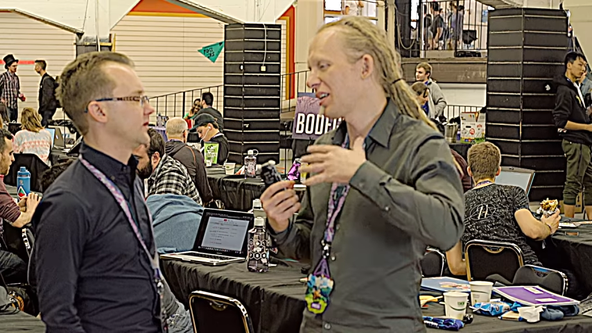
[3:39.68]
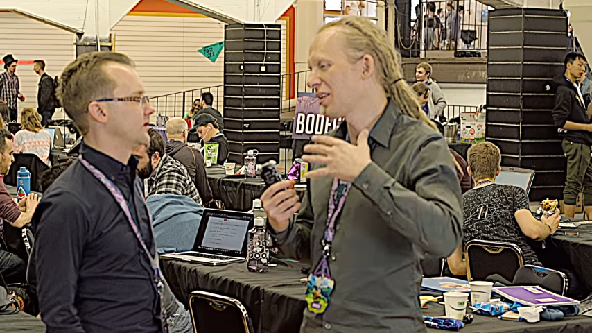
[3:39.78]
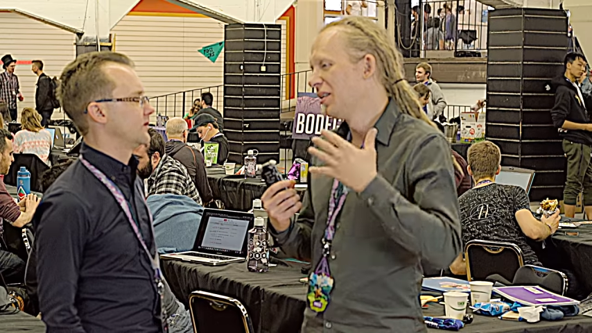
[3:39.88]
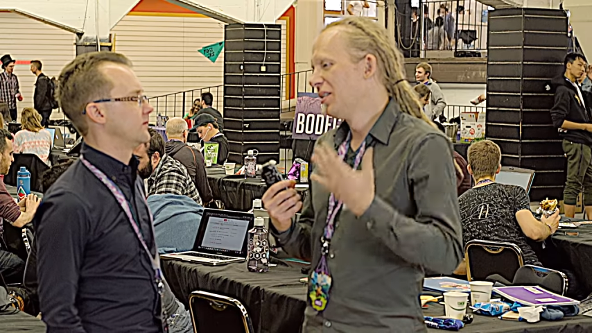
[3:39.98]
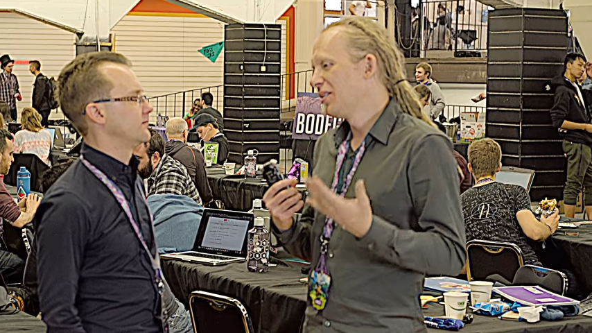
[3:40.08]

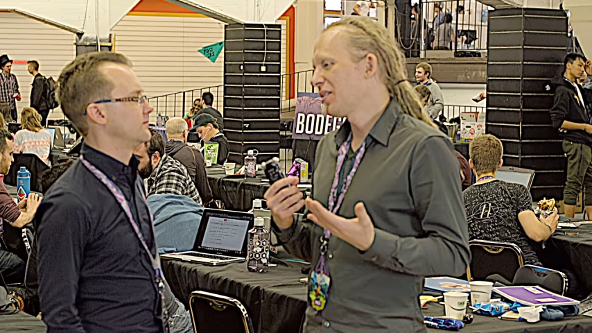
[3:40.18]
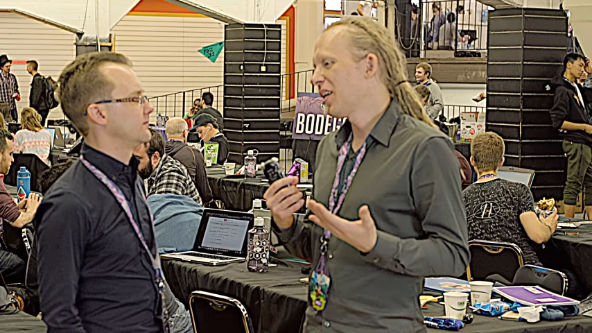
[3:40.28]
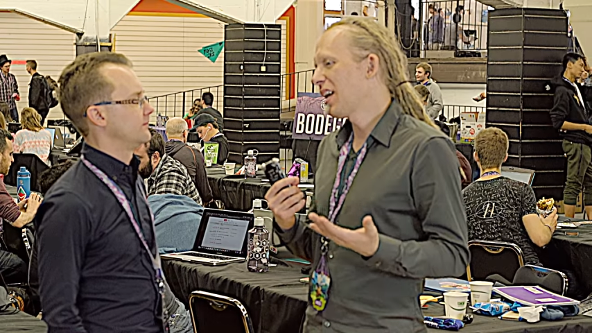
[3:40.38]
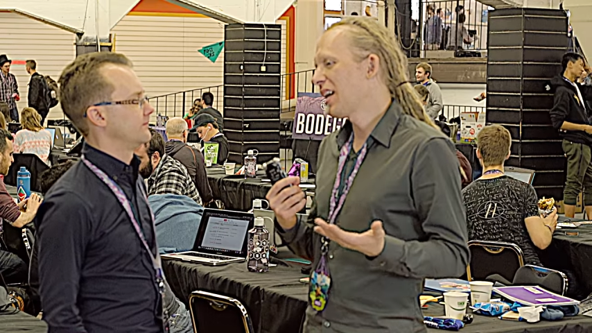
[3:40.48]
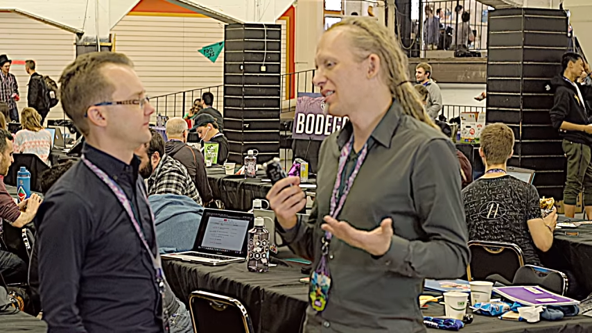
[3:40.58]
Speaker 1: Like
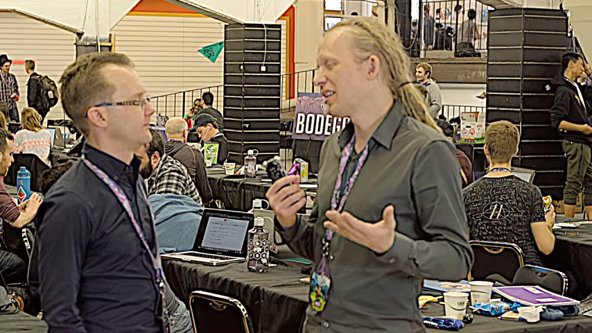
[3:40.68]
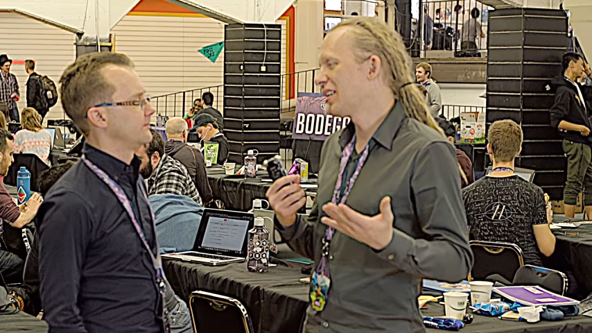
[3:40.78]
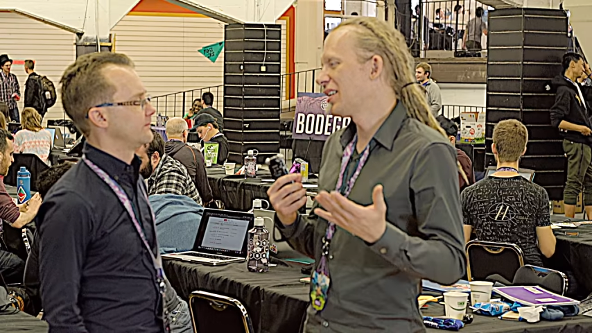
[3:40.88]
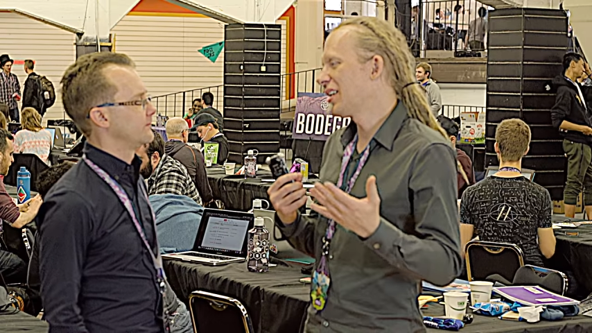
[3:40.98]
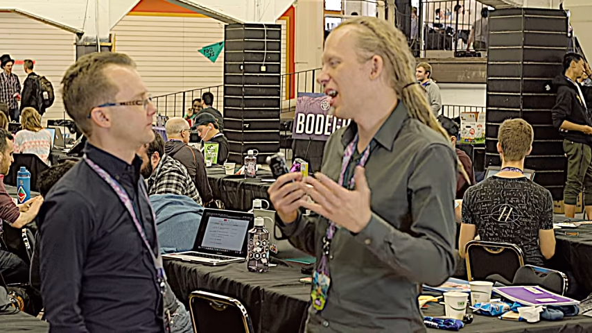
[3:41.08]
they're not
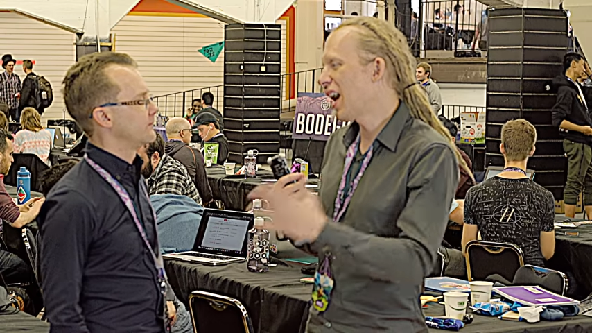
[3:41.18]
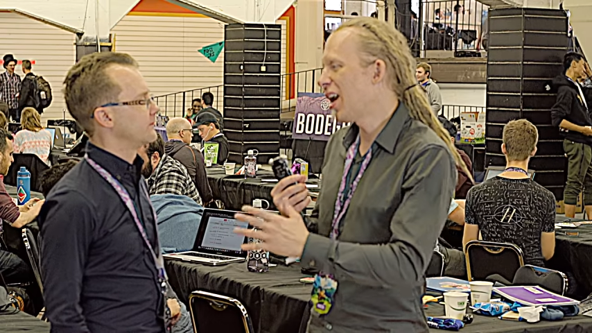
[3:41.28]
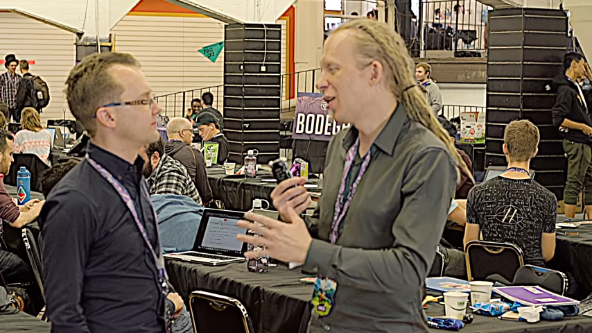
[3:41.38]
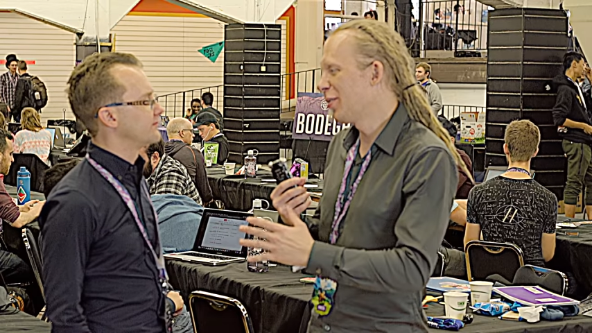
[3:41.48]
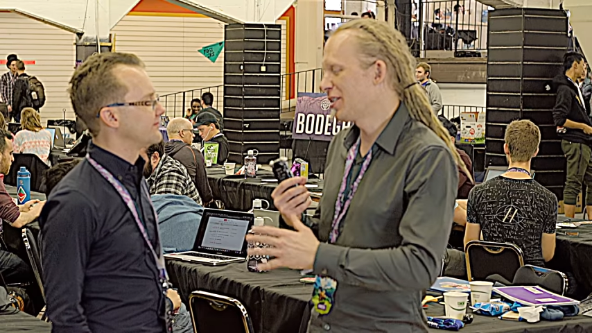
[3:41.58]
asking
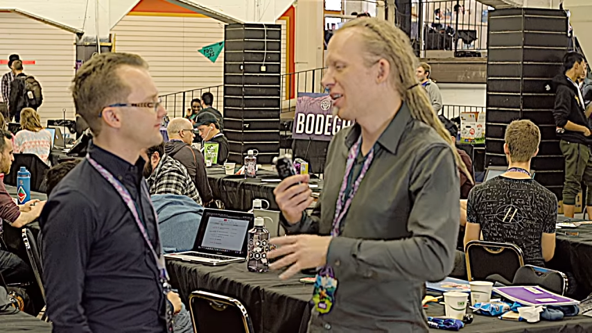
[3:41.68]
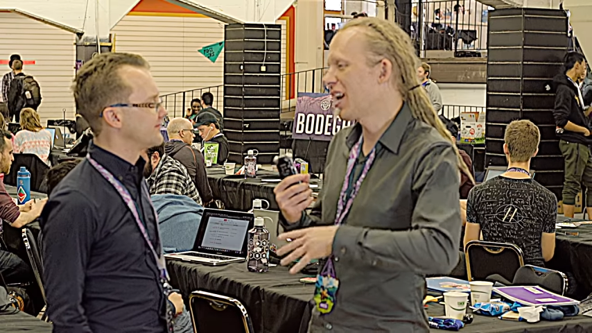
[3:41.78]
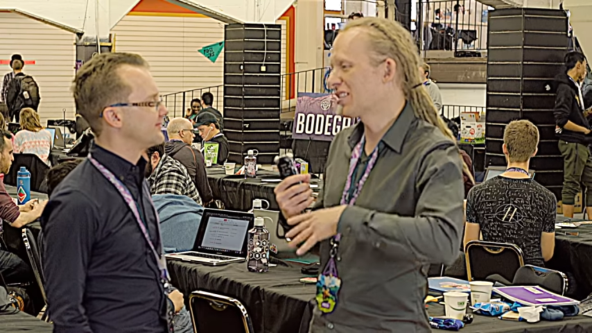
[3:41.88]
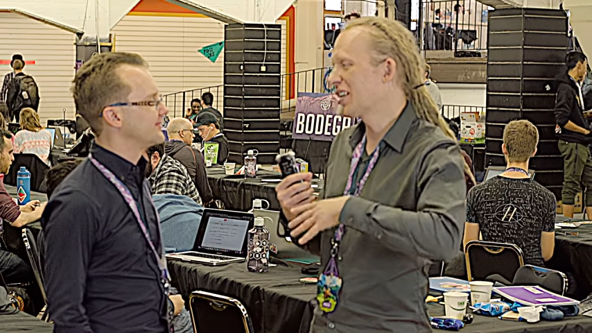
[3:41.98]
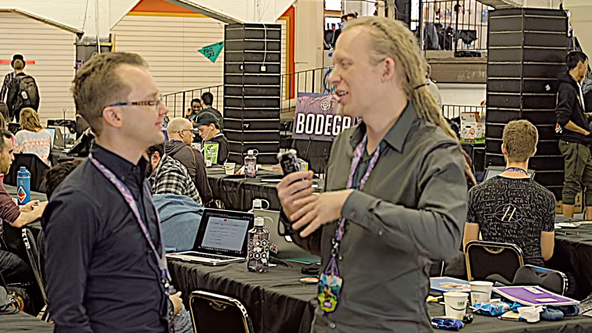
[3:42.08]
how, but
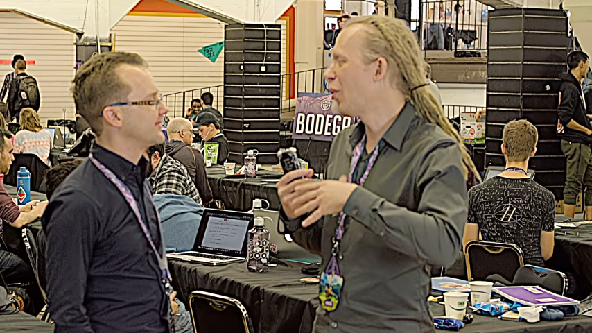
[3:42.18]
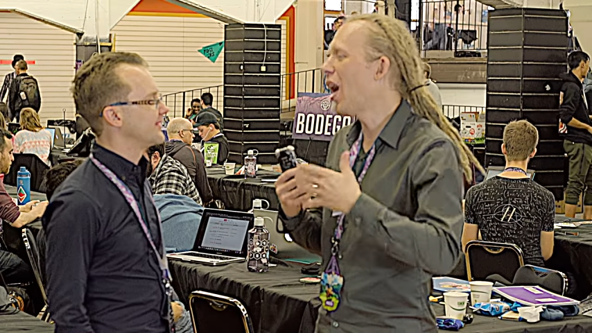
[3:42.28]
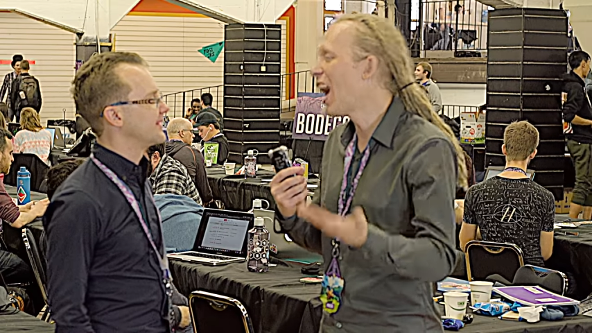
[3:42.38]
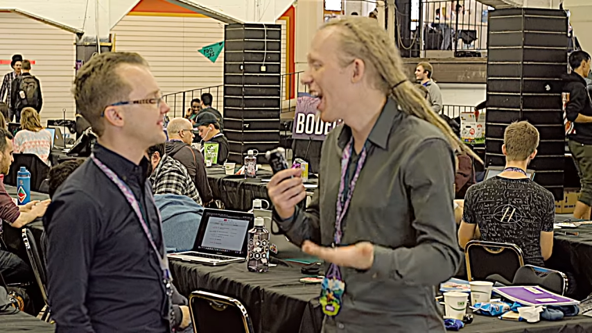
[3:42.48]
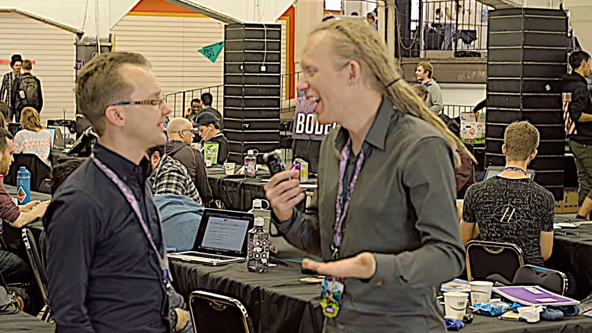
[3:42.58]
they're asking
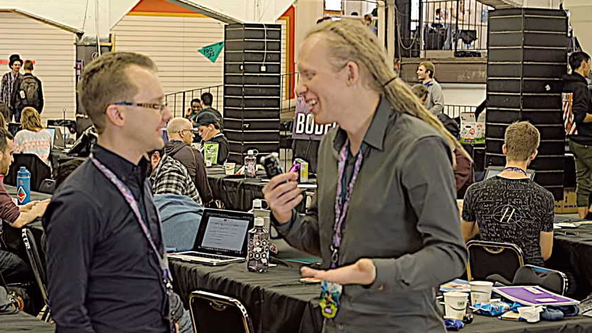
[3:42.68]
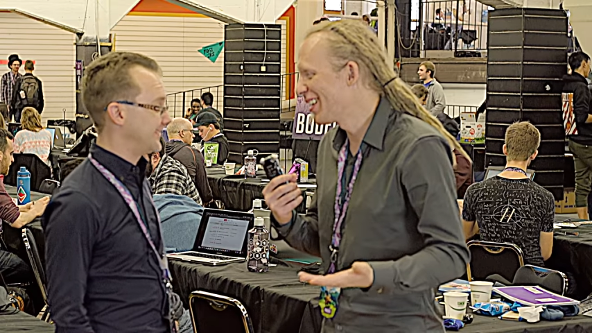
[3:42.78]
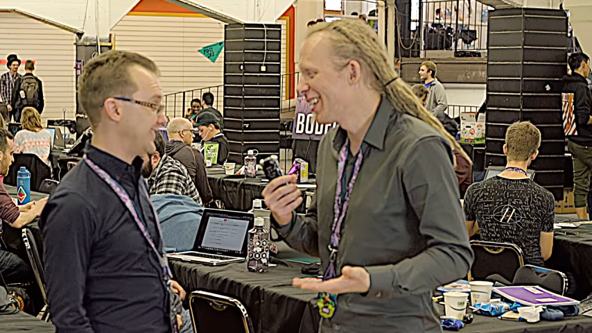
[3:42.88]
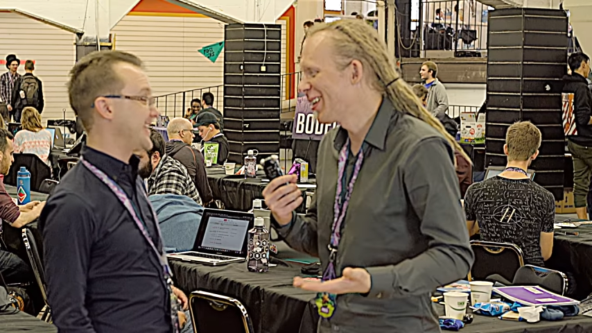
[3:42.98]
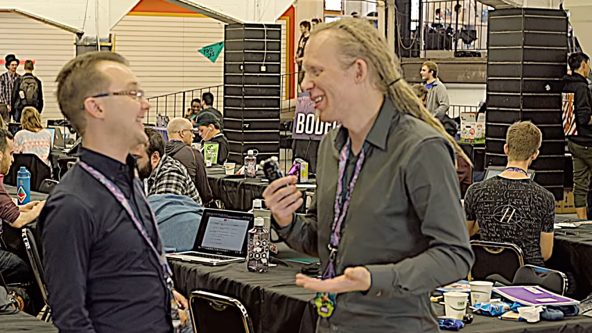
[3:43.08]
why.
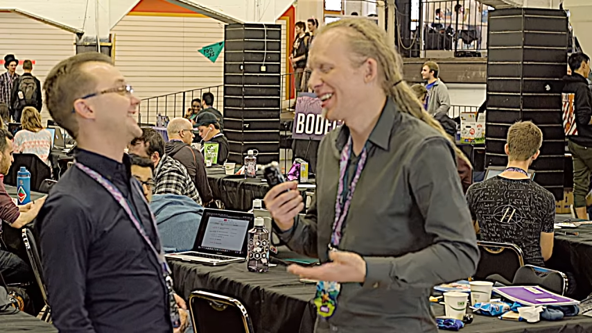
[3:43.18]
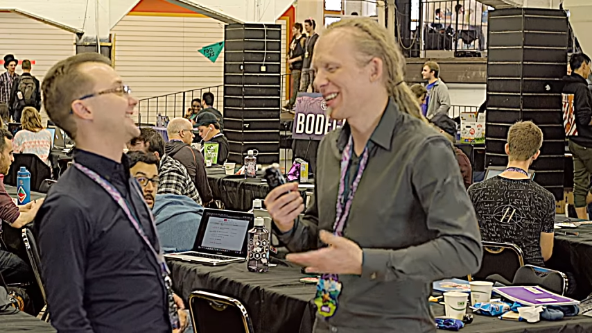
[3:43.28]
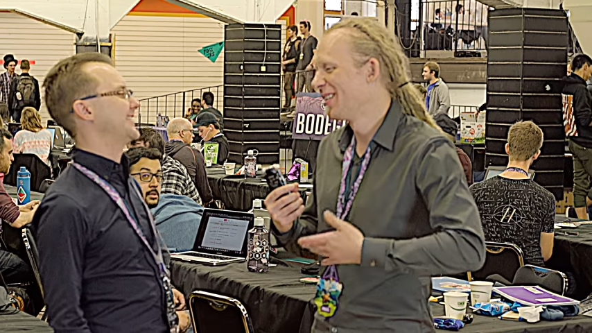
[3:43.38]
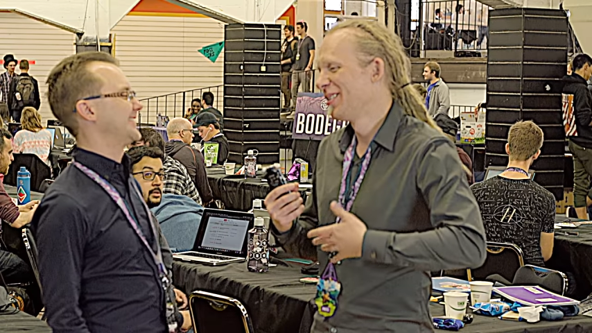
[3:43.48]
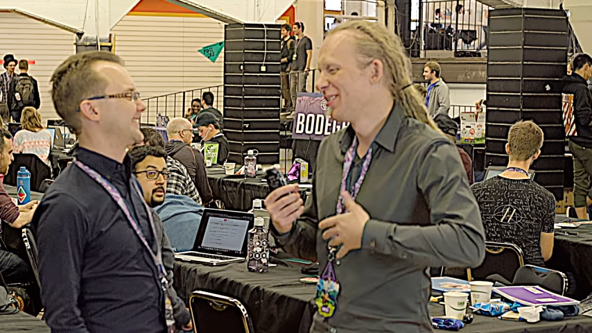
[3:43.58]
You know, right.
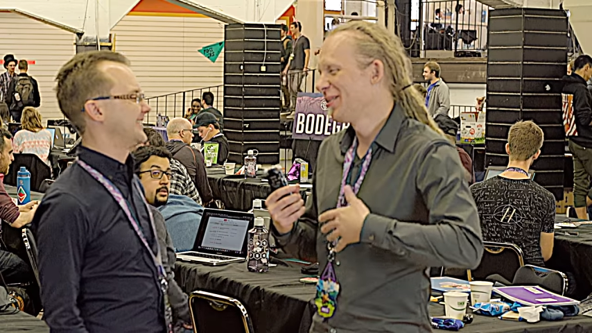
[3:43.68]
like